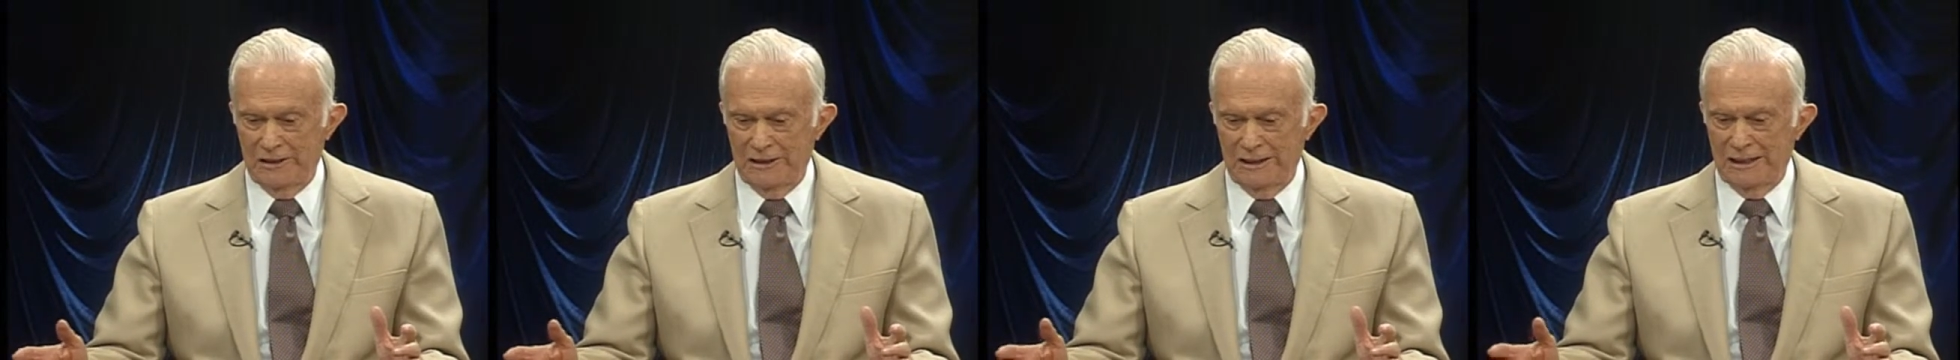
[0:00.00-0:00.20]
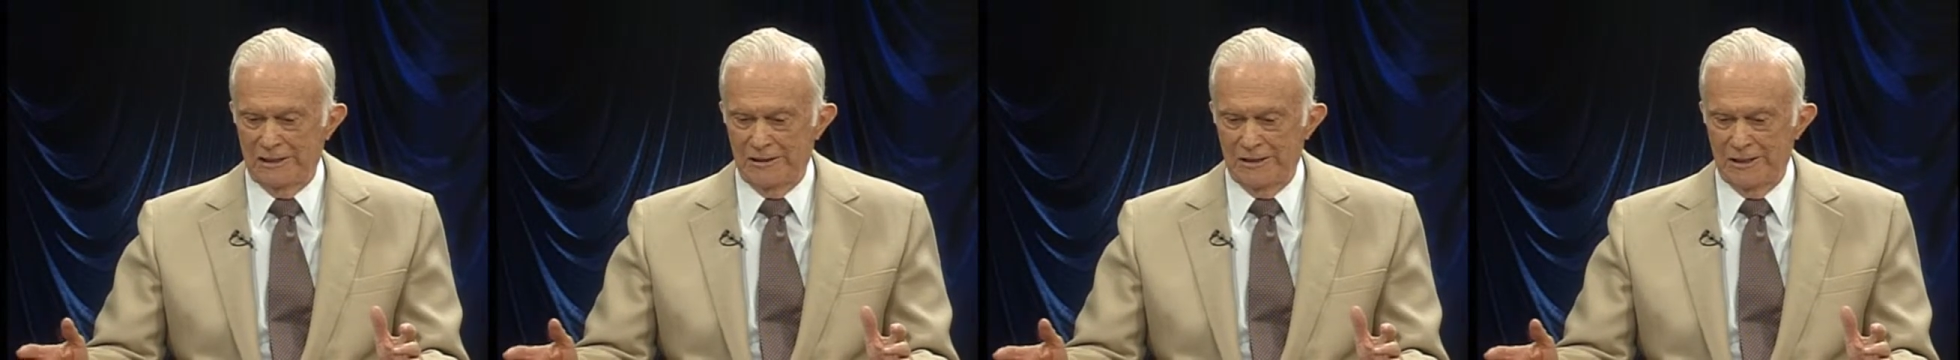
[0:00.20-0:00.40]

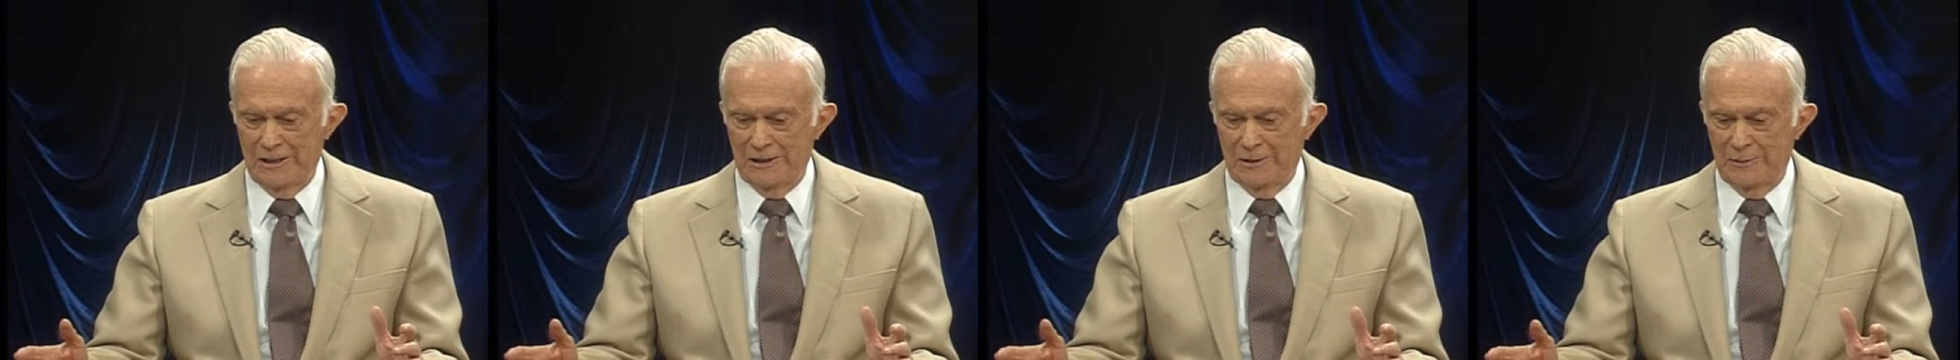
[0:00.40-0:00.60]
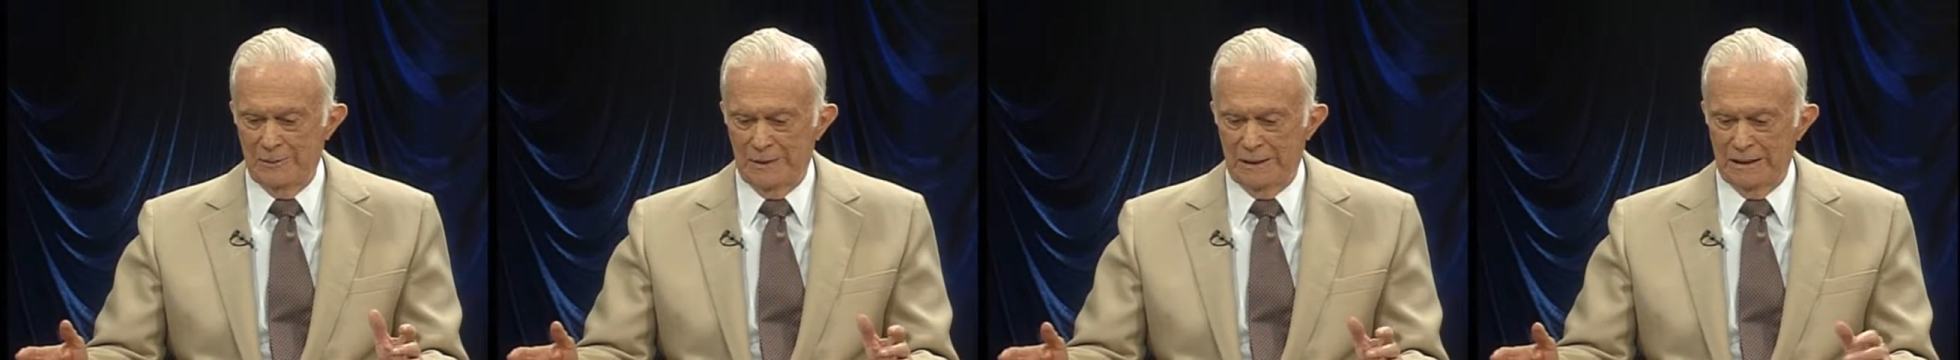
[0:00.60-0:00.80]
and
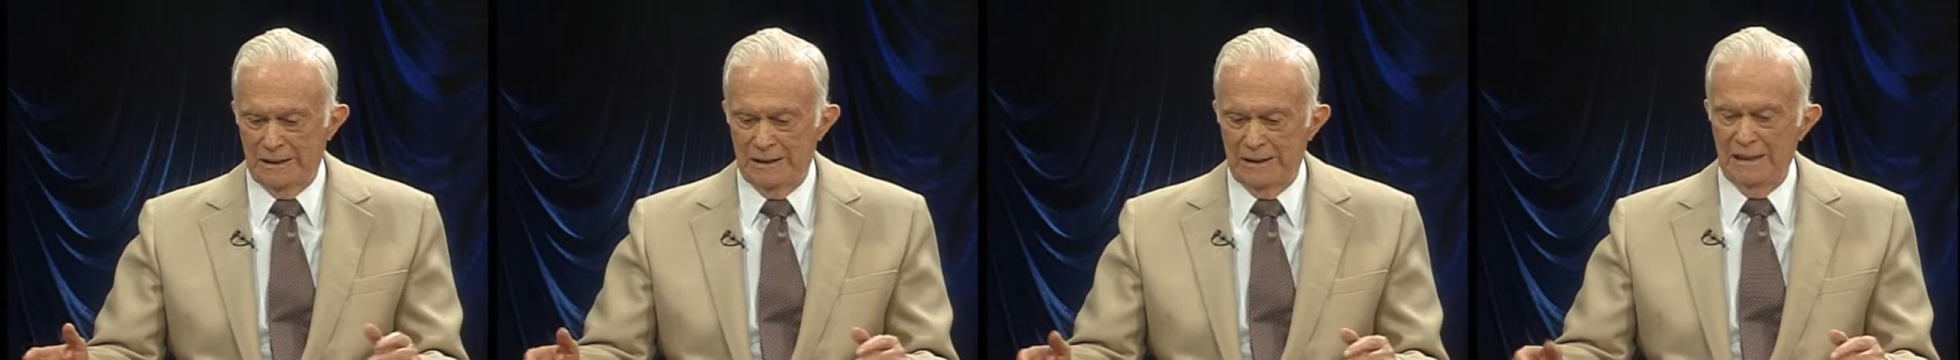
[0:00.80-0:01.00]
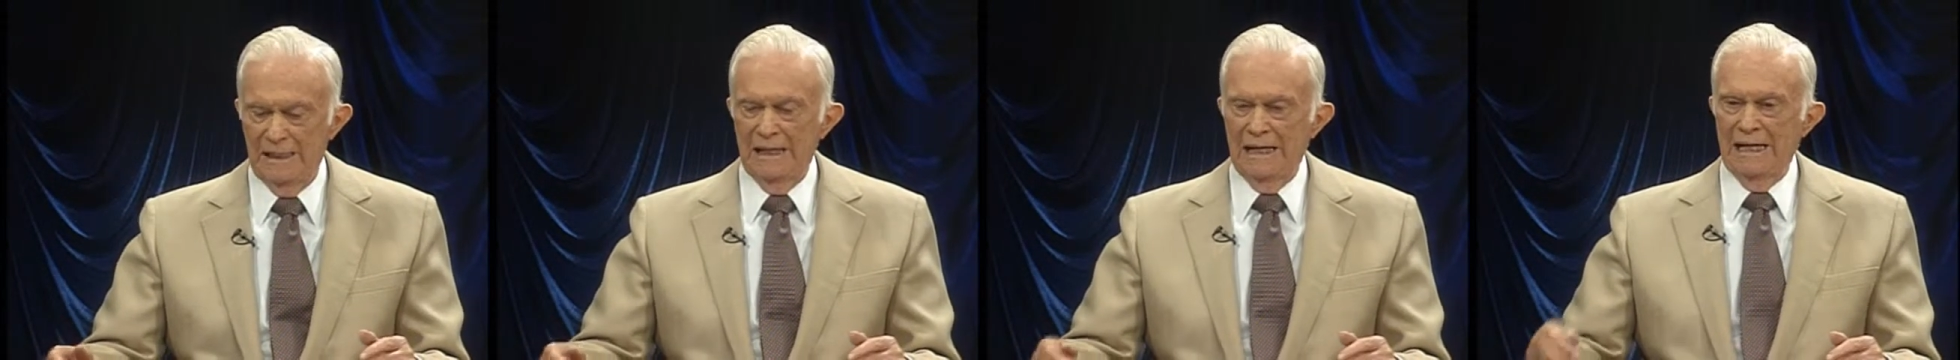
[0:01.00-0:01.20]
arguing about
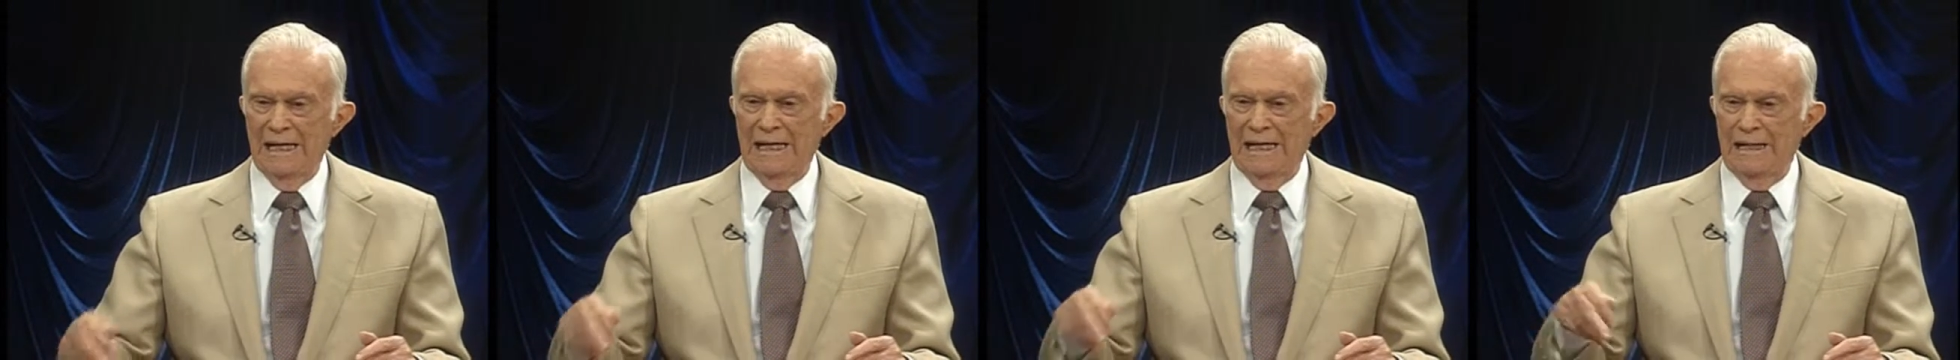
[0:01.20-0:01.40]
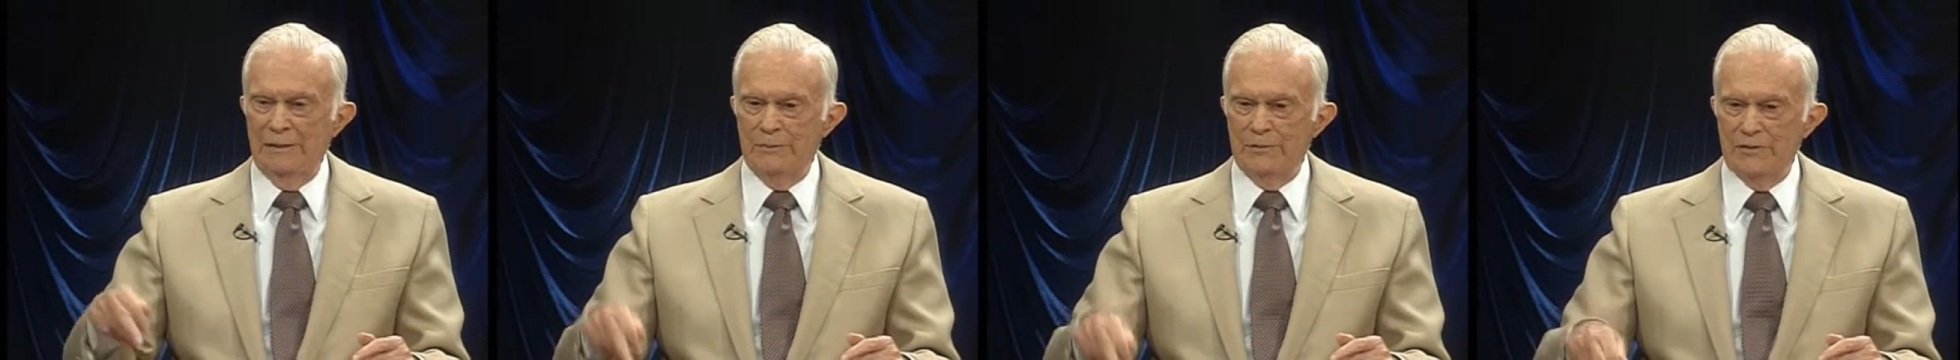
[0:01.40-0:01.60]
it.
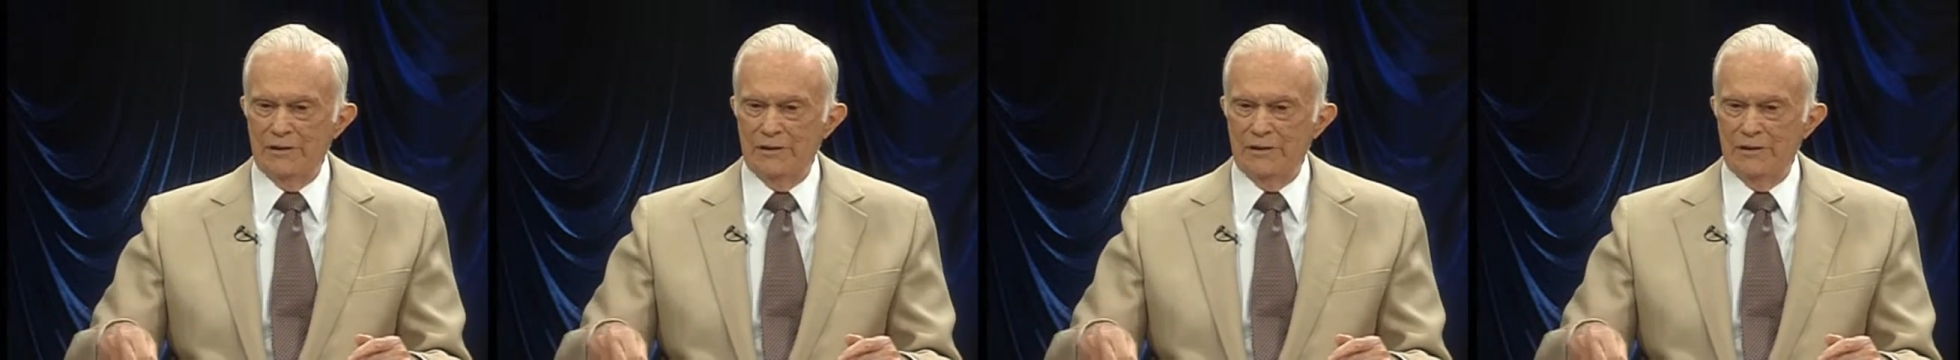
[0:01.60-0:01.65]
I'm